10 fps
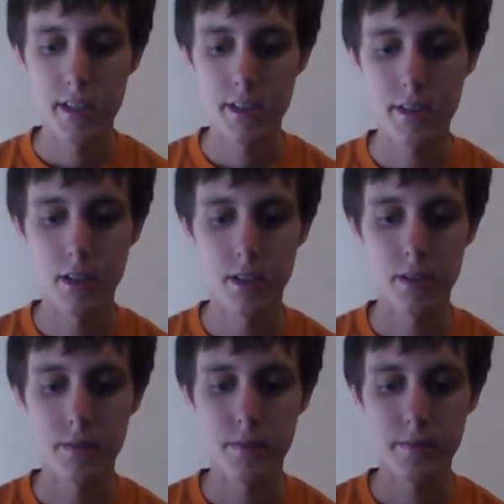
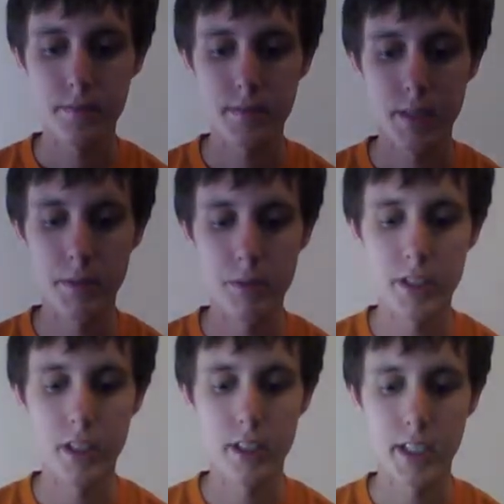So it'd be really
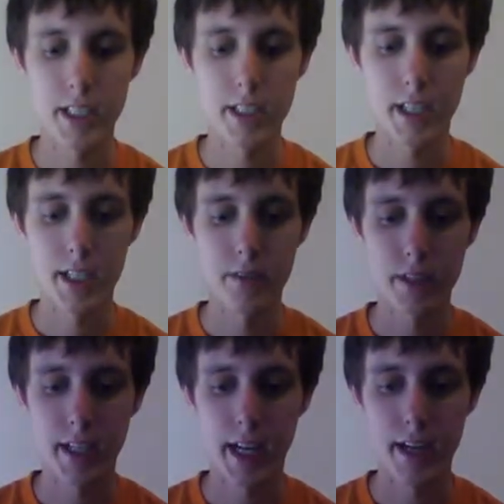unlucky to kind of
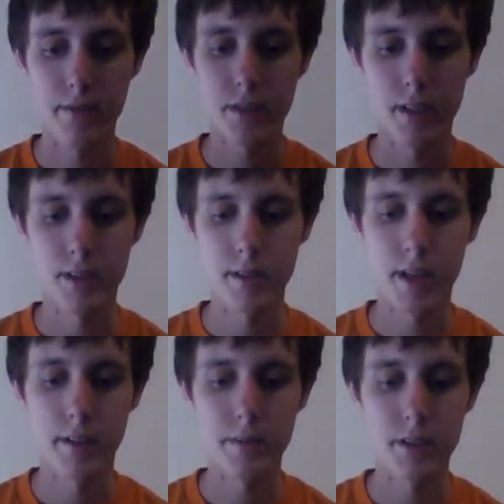like have that. You
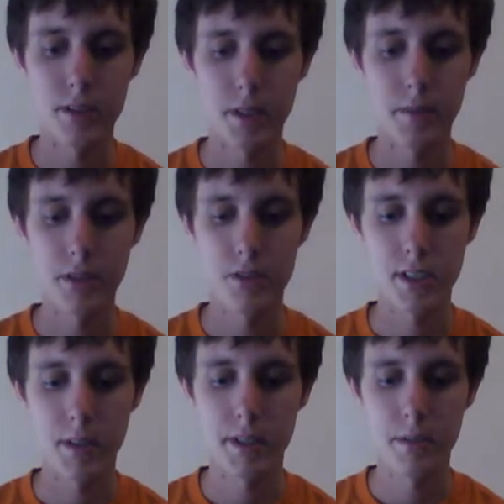have to be able to summon those and
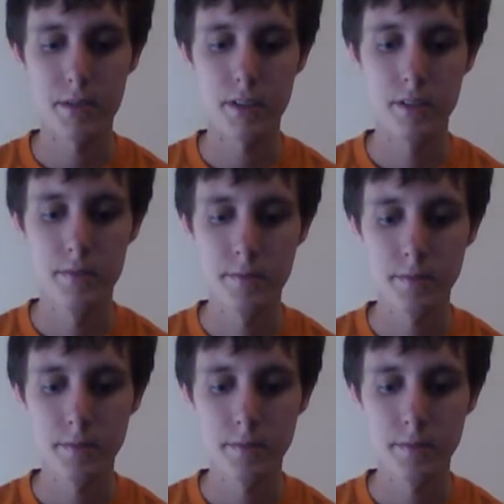not be able to.